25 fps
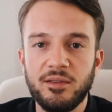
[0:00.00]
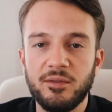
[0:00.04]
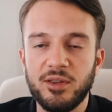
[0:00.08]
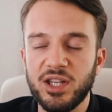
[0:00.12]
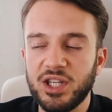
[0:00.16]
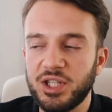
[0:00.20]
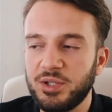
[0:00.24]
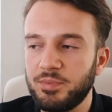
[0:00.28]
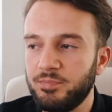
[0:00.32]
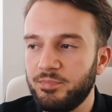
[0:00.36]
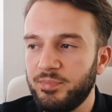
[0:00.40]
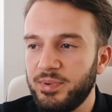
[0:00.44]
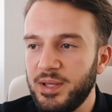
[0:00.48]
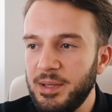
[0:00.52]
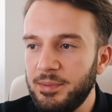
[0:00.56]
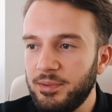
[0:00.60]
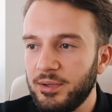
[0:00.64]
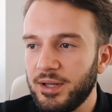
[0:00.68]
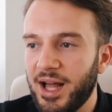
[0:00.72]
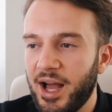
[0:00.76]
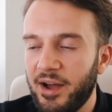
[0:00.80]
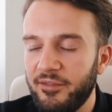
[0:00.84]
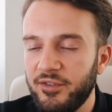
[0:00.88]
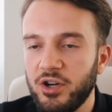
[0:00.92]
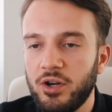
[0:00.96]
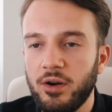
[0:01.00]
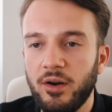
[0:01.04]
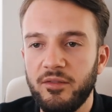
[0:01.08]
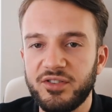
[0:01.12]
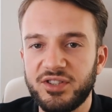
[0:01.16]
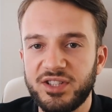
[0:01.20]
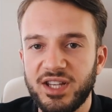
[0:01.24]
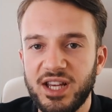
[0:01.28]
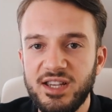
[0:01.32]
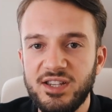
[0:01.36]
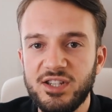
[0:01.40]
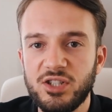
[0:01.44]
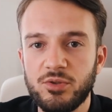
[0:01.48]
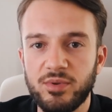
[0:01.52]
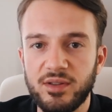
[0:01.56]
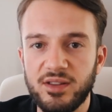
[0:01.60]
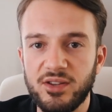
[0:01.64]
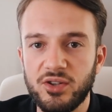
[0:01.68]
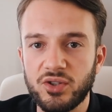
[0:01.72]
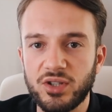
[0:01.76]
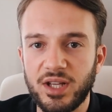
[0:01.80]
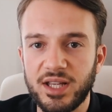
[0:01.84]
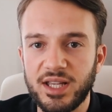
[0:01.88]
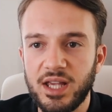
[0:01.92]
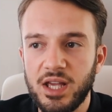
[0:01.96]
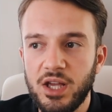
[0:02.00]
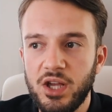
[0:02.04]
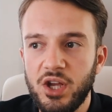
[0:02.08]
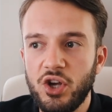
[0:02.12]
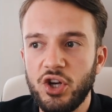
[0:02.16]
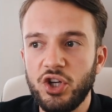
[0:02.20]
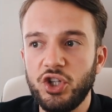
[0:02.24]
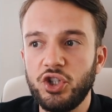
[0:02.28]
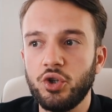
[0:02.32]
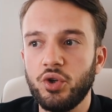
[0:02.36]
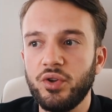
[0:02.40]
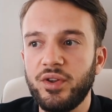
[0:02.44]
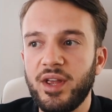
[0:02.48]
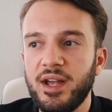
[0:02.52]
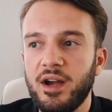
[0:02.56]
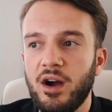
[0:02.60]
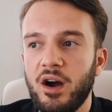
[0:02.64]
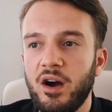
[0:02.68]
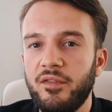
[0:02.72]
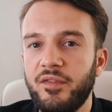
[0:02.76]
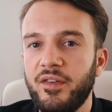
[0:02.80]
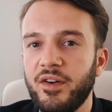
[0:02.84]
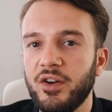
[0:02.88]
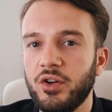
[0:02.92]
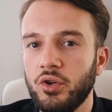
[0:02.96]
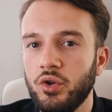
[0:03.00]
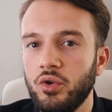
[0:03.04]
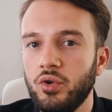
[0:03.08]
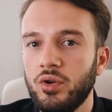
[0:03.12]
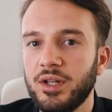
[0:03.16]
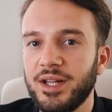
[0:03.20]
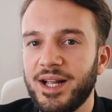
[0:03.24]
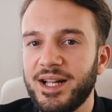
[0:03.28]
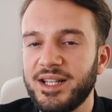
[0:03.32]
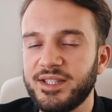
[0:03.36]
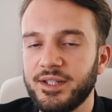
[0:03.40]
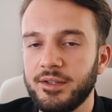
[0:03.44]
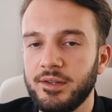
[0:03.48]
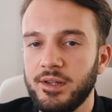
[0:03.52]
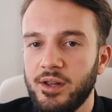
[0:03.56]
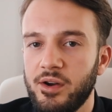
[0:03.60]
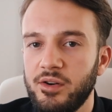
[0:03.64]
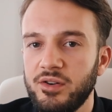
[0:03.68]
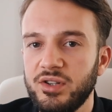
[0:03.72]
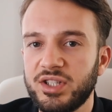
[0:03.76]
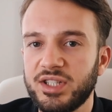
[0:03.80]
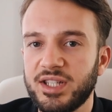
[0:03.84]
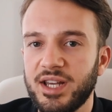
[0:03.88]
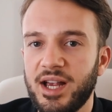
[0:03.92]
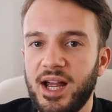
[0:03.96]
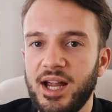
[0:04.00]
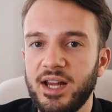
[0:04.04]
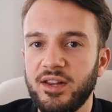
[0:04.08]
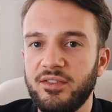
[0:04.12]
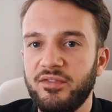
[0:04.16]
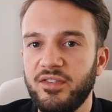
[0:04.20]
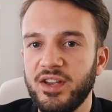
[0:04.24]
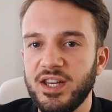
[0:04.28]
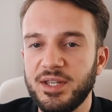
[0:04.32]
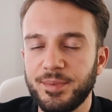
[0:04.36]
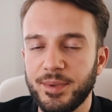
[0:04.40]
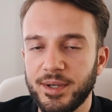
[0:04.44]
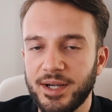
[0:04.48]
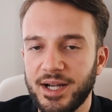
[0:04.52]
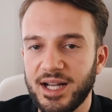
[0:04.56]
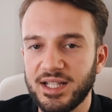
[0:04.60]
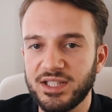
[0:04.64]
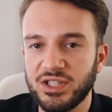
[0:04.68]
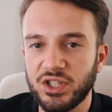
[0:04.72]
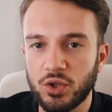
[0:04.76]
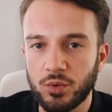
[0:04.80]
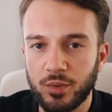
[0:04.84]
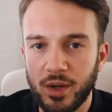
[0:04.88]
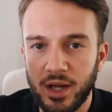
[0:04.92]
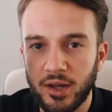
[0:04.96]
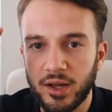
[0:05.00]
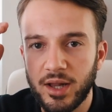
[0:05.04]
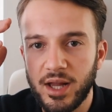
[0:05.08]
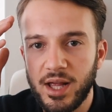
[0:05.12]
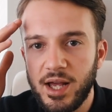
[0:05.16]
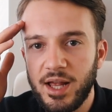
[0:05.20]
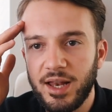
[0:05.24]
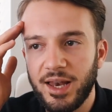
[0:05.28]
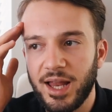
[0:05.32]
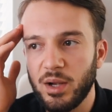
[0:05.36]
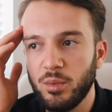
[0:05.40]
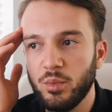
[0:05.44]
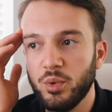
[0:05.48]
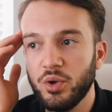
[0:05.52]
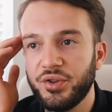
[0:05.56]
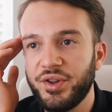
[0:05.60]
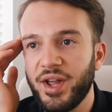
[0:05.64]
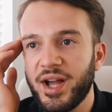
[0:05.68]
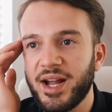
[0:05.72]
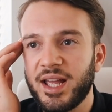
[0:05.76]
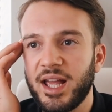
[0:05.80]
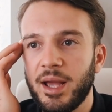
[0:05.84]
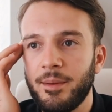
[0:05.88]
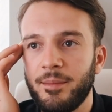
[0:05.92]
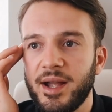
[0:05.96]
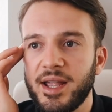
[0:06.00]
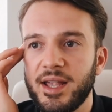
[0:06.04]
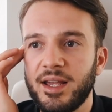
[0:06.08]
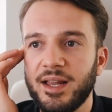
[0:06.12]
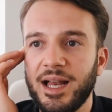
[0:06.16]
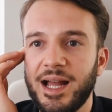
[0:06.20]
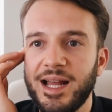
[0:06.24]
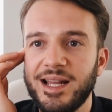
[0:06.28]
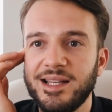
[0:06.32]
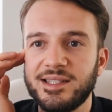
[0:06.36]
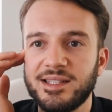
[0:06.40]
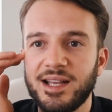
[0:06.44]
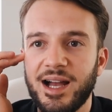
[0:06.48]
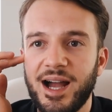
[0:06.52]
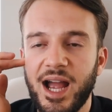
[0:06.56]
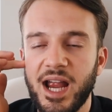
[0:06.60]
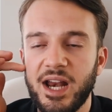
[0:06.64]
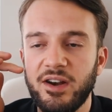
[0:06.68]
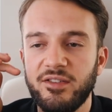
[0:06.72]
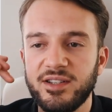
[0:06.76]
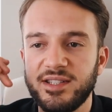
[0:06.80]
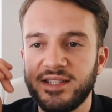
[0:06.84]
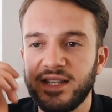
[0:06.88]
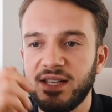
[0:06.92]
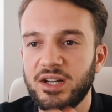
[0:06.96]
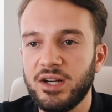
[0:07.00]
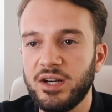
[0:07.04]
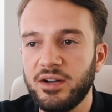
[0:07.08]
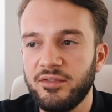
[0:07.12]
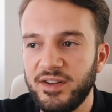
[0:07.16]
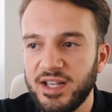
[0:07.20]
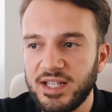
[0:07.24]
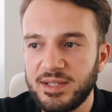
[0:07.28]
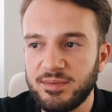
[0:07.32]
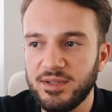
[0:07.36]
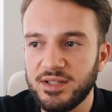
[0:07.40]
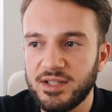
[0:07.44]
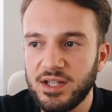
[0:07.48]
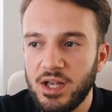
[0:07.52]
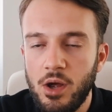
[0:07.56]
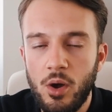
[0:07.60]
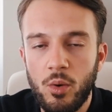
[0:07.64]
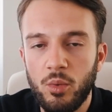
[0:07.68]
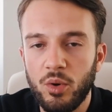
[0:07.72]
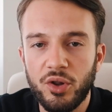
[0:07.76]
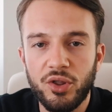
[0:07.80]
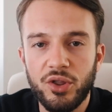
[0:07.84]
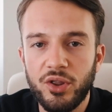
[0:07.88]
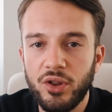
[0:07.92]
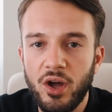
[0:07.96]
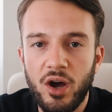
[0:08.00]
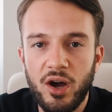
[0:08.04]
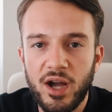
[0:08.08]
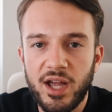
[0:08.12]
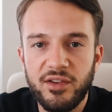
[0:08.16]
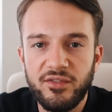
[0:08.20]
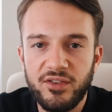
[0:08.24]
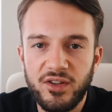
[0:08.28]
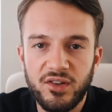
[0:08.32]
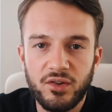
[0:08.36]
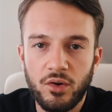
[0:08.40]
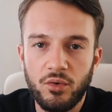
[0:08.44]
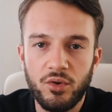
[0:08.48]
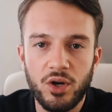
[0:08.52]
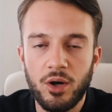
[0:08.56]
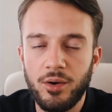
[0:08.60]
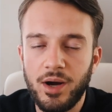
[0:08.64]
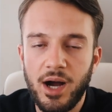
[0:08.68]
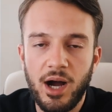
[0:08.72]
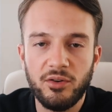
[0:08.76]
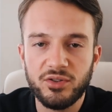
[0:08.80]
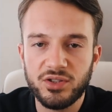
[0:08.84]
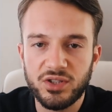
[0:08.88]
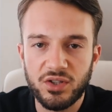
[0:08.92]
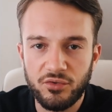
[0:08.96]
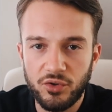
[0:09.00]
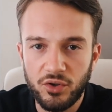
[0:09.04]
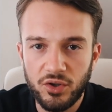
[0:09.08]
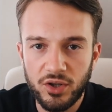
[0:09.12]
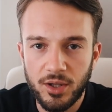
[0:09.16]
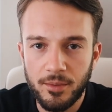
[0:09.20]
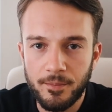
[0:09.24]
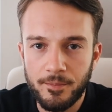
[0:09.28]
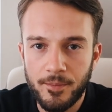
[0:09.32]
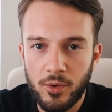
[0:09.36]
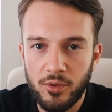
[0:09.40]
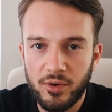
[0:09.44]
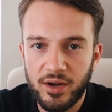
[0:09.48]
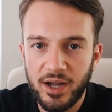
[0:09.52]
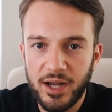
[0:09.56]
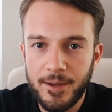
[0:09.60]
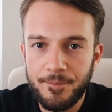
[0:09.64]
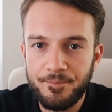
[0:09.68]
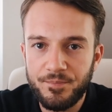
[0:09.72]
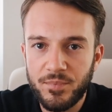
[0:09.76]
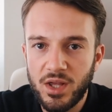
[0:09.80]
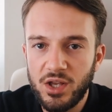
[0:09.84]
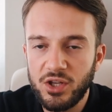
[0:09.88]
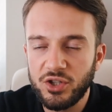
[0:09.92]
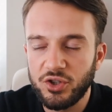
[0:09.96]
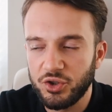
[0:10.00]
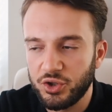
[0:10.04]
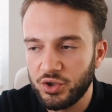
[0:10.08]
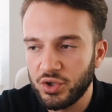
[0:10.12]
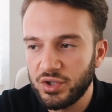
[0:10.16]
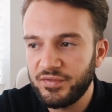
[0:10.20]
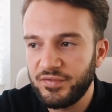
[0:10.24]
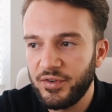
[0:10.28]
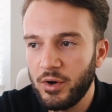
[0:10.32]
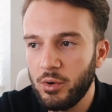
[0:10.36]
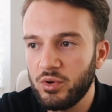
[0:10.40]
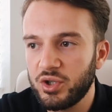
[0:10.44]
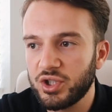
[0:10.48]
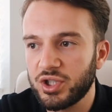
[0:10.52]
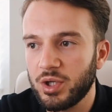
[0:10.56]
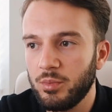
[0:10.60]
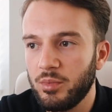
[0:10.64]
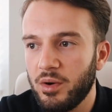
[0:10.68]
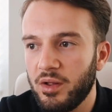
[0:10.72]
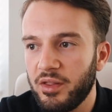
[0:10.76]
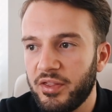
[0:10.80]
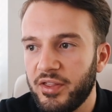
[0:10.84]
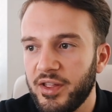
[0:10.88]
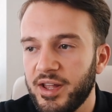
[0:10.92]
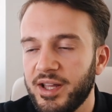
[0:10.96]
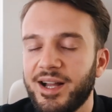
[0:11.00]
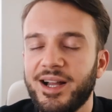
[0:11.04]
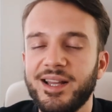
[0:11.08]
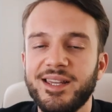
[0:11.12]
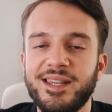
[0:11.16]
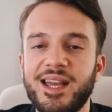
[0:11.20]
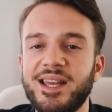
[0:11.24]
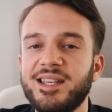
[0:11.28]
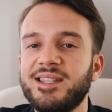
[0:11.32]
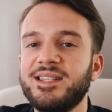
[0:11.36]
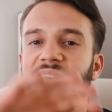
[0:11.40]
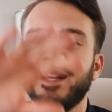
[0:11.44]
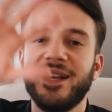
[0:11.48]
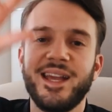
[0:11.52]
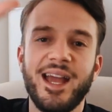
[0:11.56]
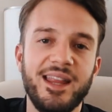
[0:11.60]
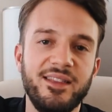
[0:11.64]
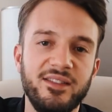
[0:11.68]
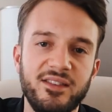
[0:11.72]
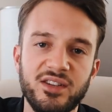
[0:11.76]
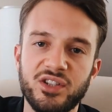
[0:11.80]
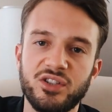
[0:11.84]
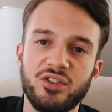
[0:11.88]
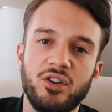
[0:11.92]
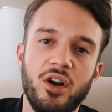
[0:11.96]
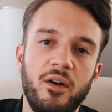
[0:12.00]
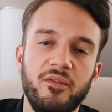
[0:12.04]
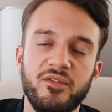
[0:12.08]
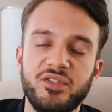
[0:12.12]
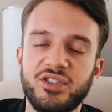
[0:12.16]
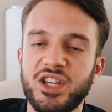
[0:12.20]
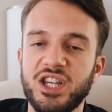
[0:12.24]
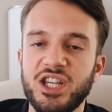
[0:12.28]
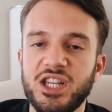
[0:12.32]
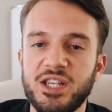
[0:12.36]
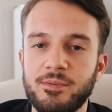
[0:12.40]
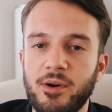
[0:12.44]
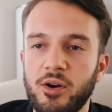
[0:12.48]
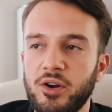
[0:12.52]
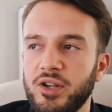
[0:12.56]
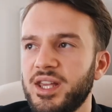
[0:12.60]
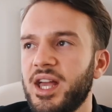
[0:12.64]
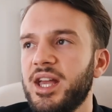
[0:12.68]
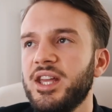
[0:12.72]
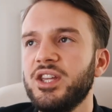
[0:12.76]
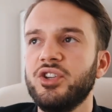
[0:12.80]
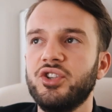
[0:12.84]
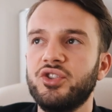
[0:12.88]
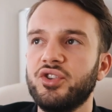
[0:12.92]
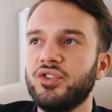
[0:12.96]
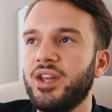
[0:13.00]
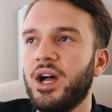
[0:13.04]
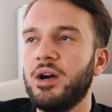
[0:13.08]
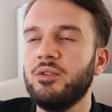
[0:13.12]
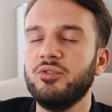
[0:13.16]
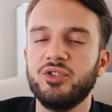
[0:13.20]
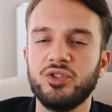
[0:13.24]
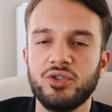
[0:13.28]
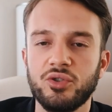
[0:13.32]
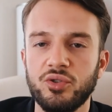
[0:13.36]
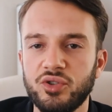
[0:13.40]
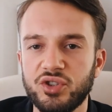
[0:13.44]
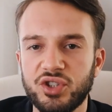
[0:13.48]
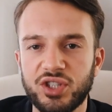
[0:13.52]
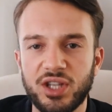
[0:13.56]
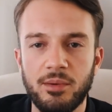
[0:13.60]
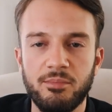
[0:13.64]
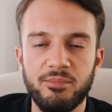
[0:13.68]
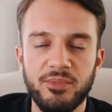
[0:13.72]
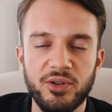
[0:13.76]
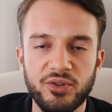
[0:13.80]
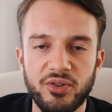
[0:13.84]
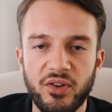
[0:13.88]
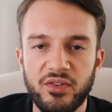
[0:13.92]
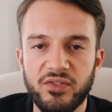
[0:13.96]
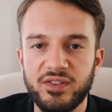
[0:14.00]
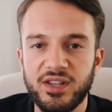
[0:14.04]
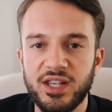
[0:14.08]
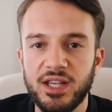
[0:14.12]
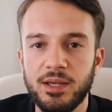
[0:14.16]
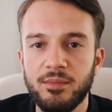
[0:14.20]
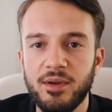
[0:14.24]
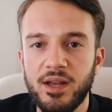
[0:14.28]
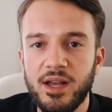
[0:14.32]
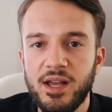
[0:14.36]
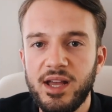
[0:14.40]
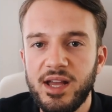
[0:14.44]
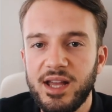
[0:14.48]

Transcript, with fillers: There's people having conversations with each other, like, should I offer Google ads alongside Facebook ads as well? Like, would that get my clients a higher return on investment? Well, not if you don't know how to run them, okay? So just focus on one thing. And yes, again, there's a conversation about, yeah, you should outsource and build a team.